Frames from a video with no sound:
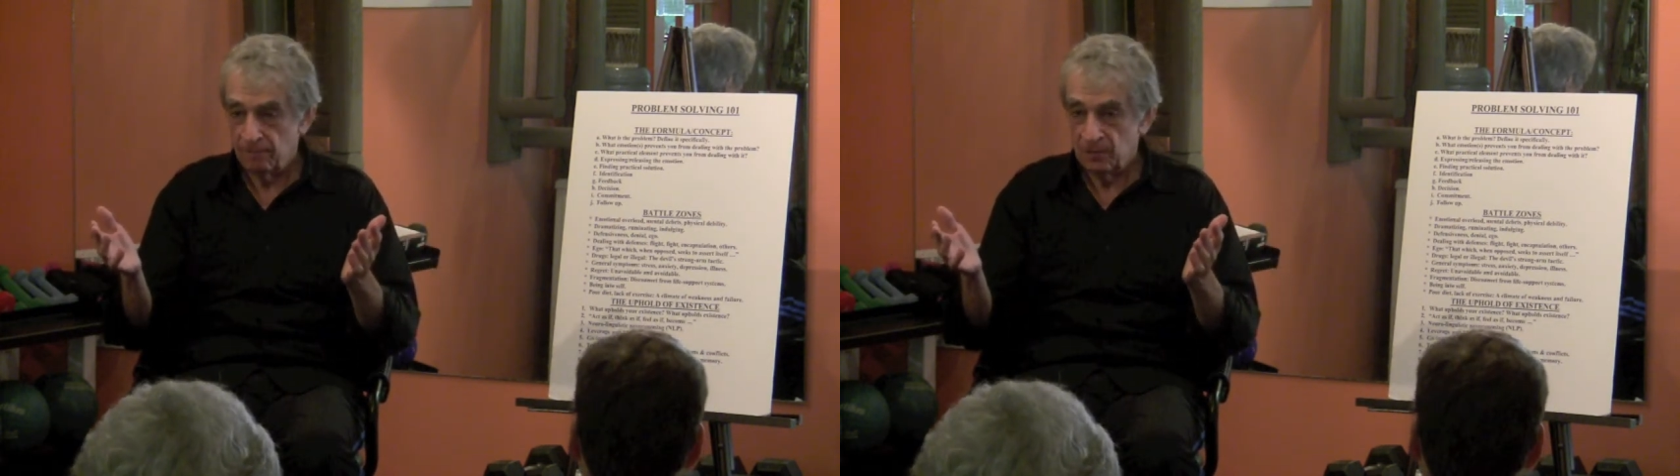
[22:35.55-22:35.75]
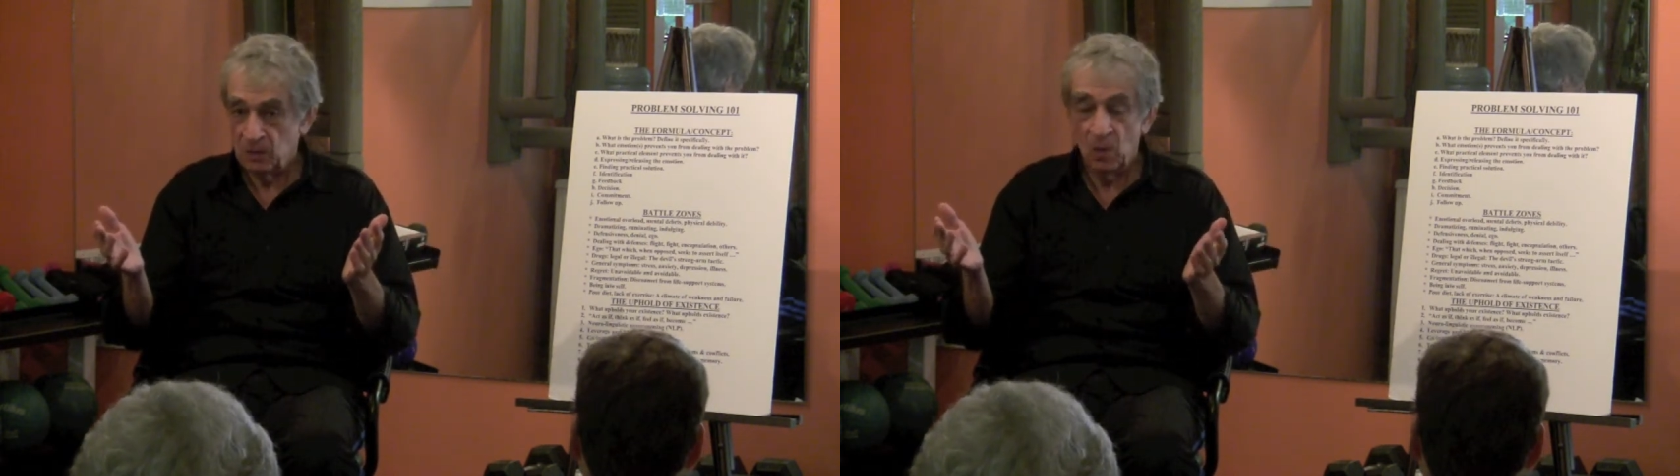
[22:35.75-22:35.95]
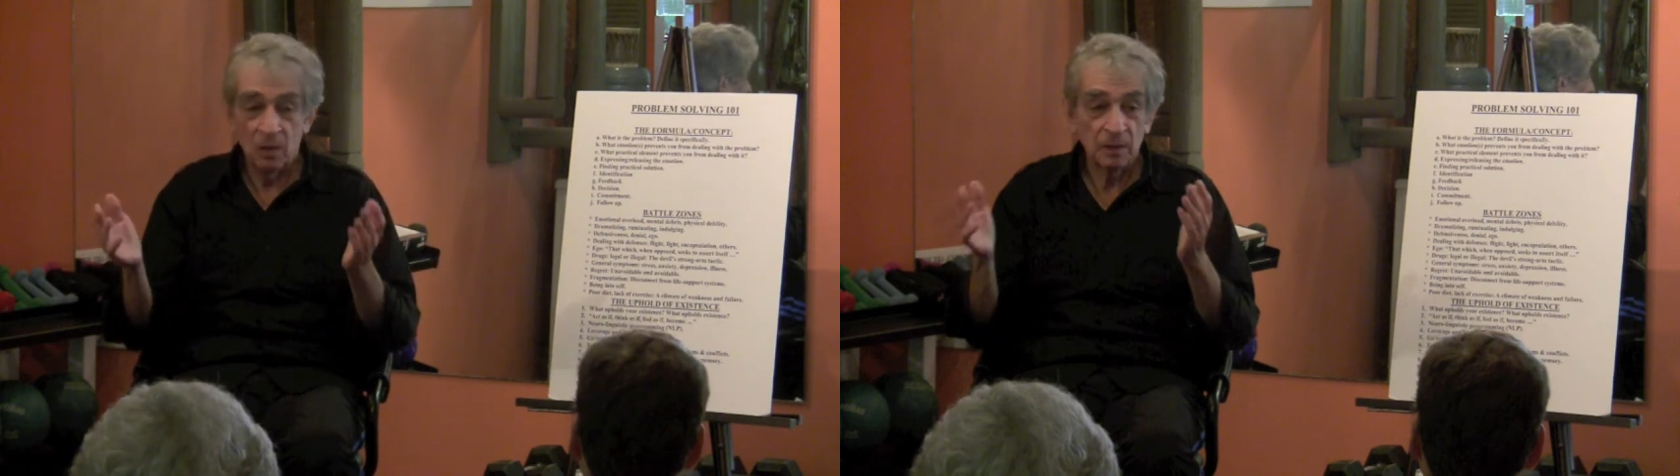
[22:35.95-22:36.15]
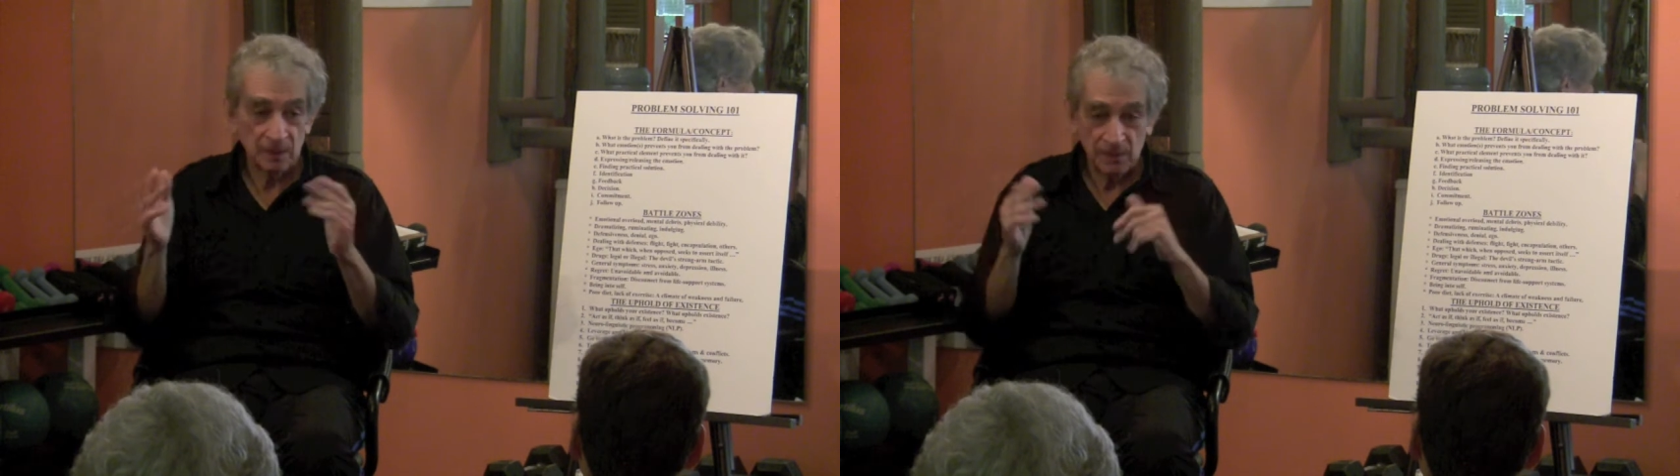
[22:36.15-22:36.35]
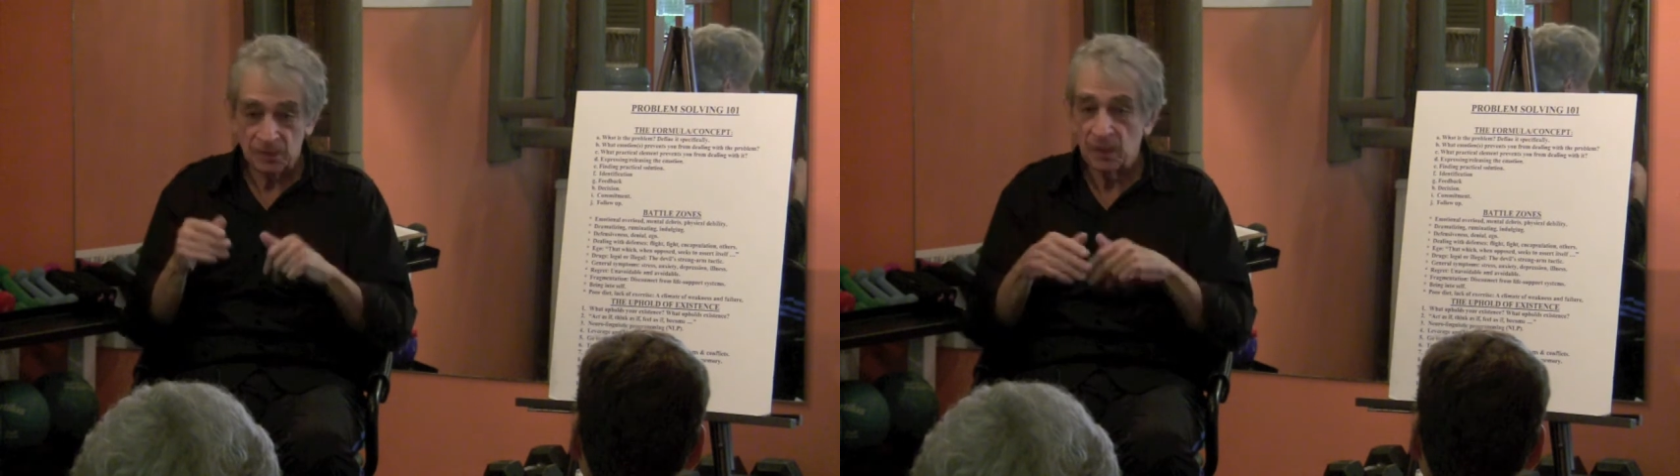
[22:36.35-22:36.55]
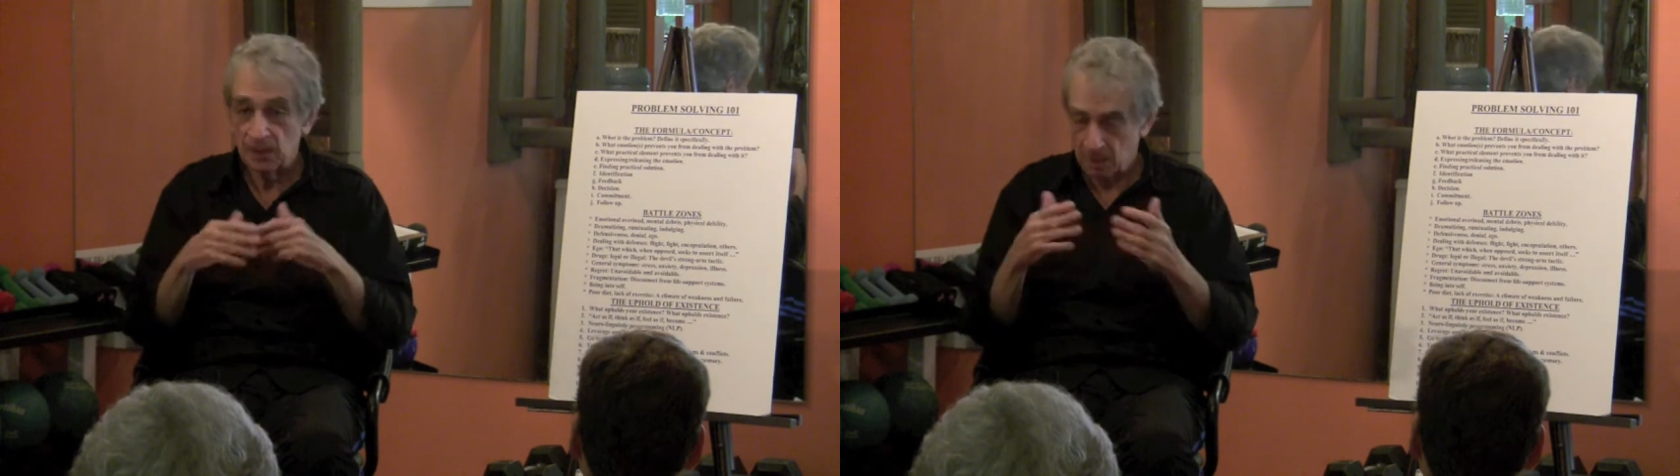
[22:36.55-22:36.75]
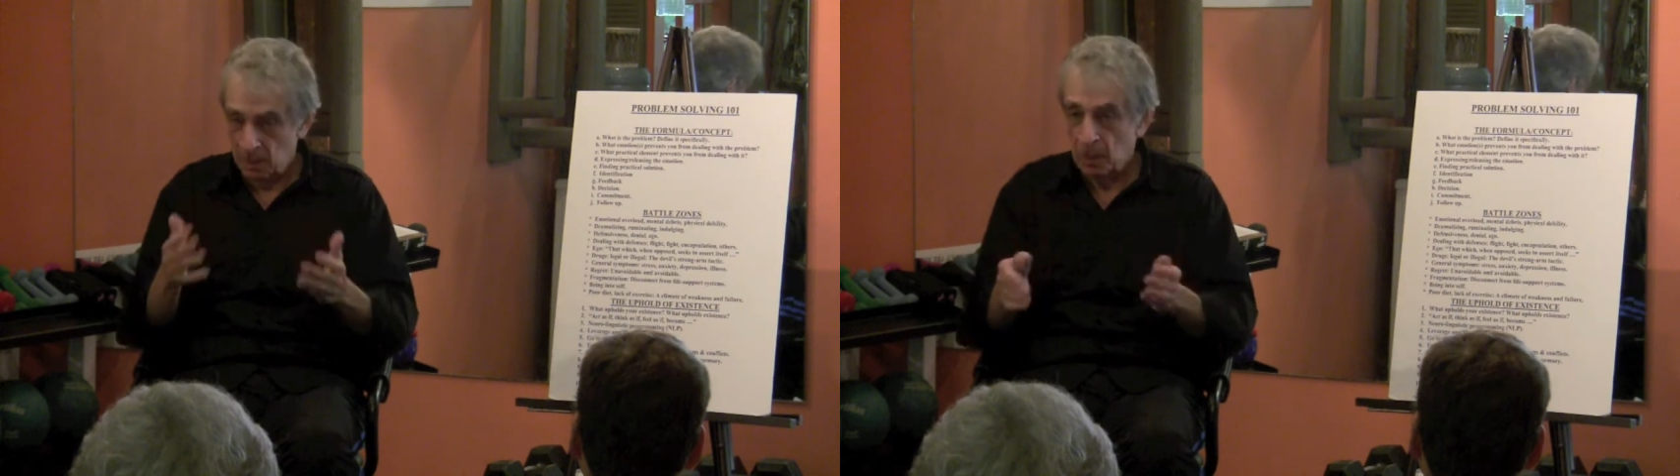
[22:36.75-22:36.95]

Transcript: as long as they